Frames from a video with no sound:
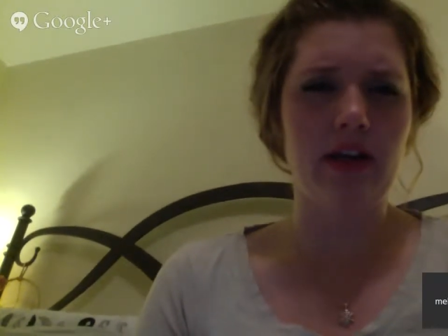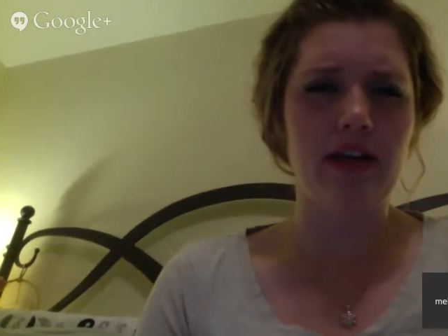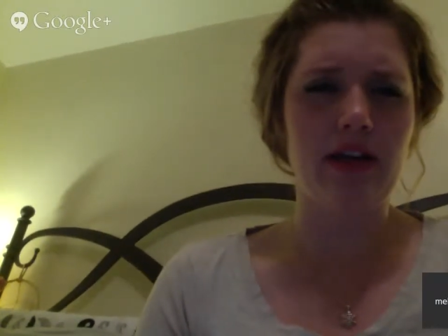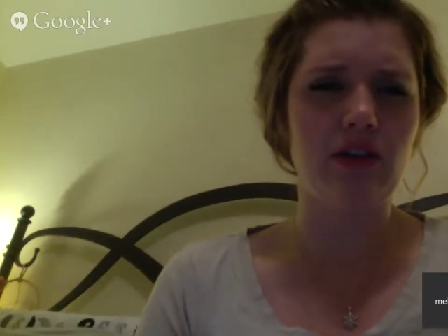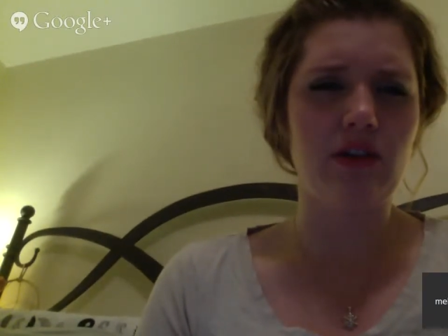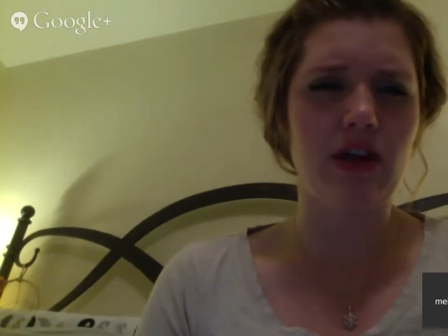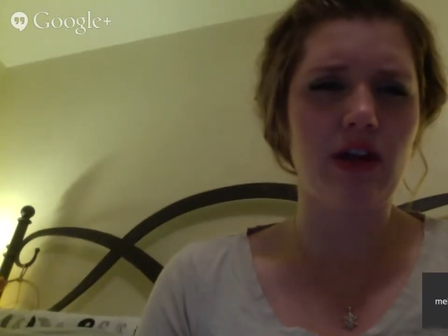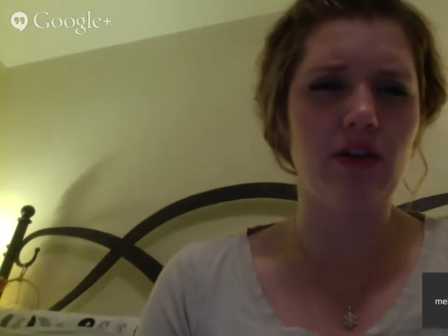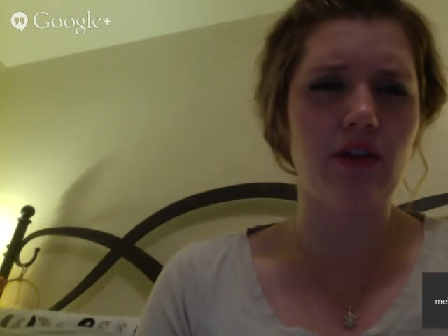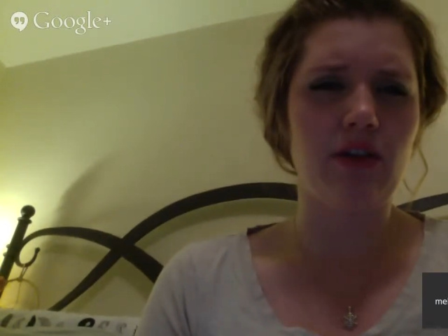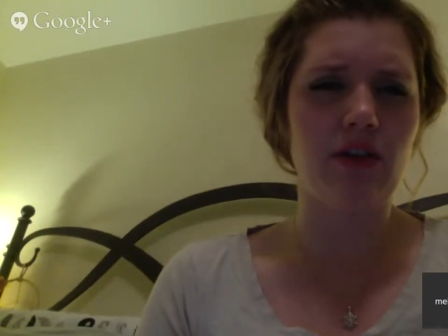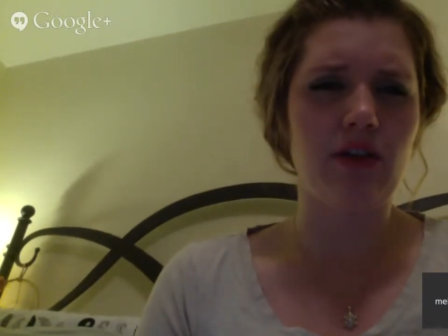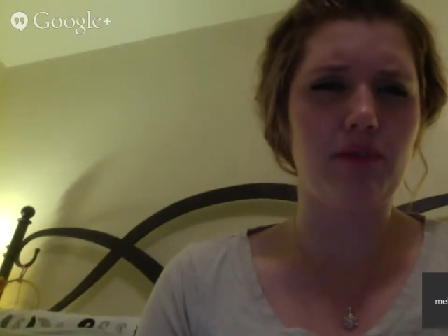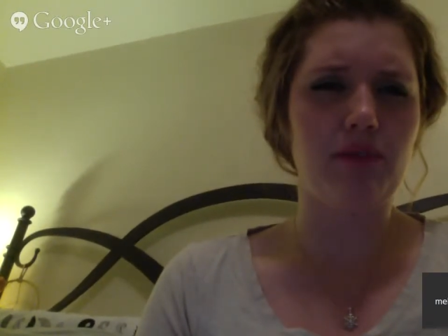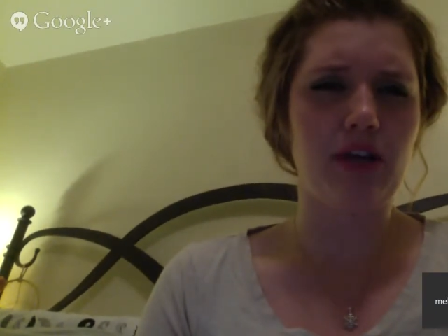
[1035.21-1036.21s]
so now we want to
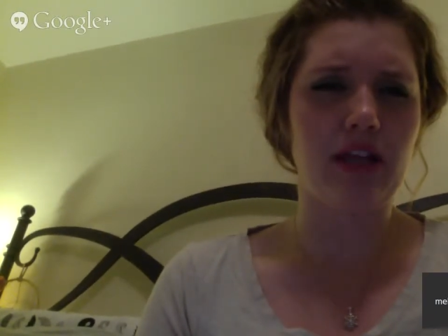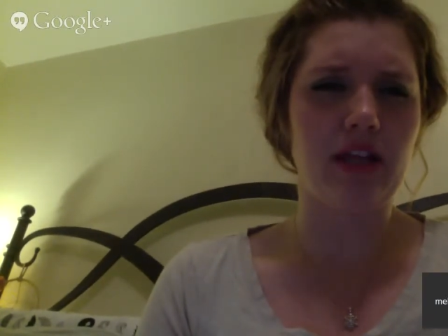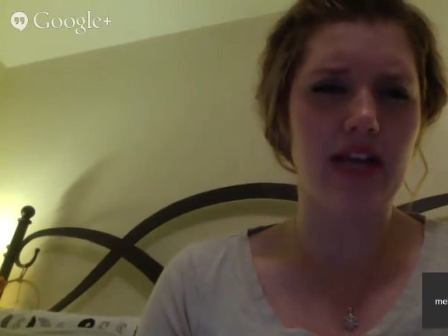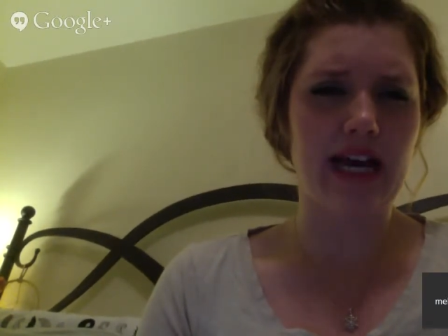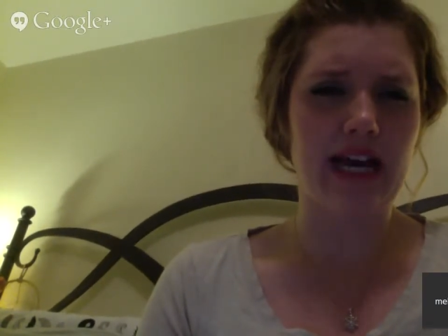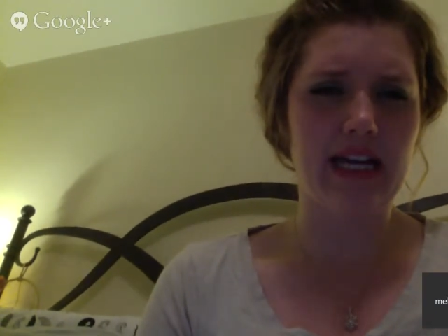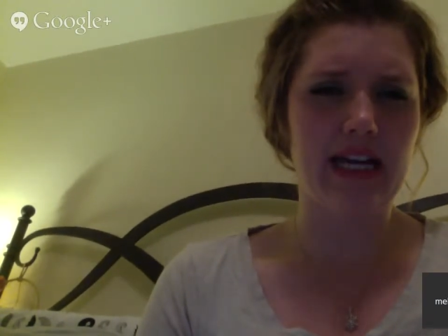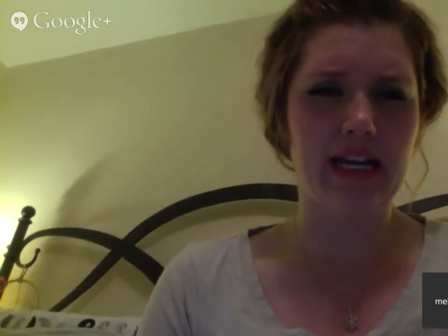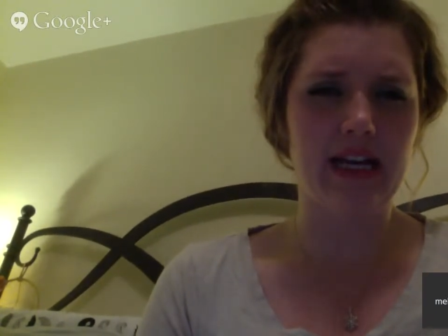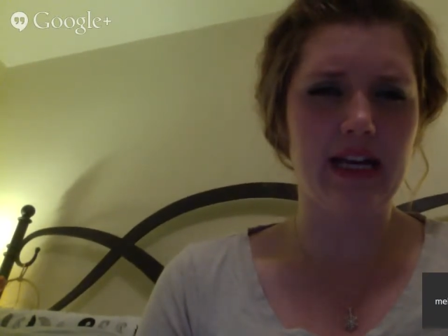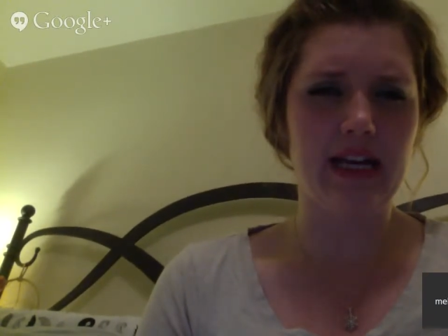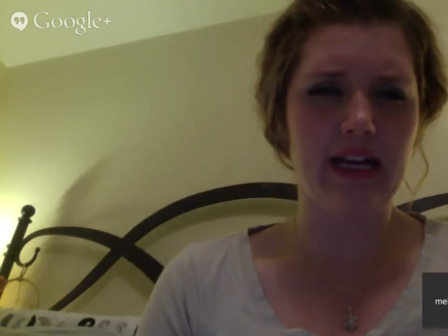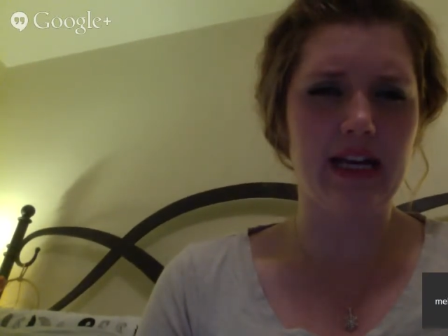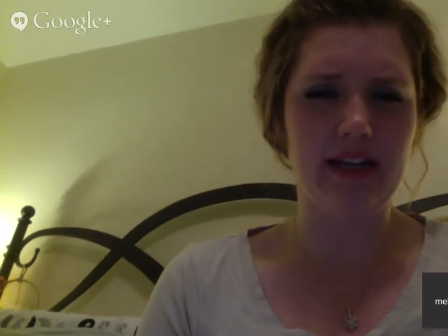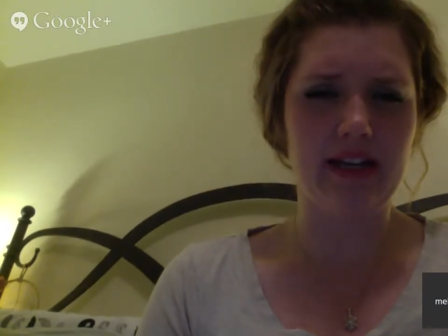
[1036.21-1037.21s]
plug that
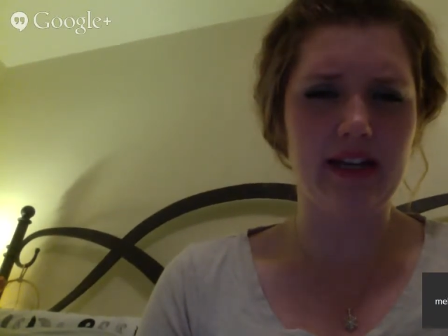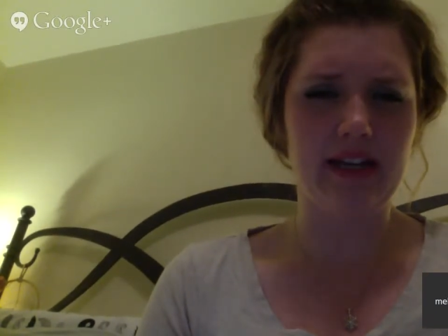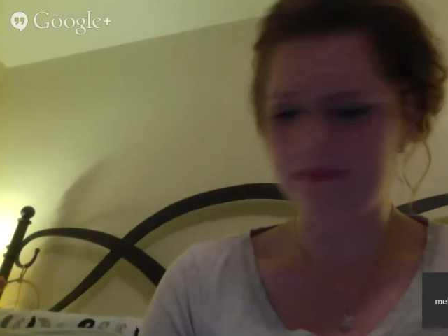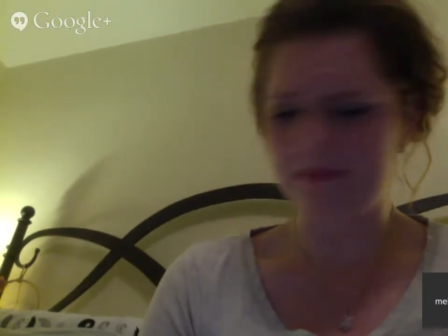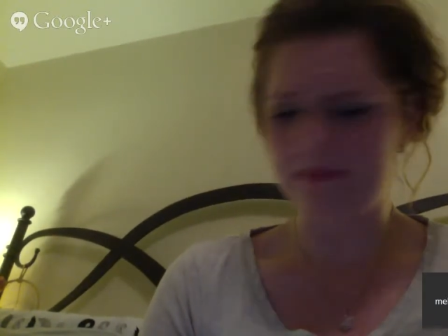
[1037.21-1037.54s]
in.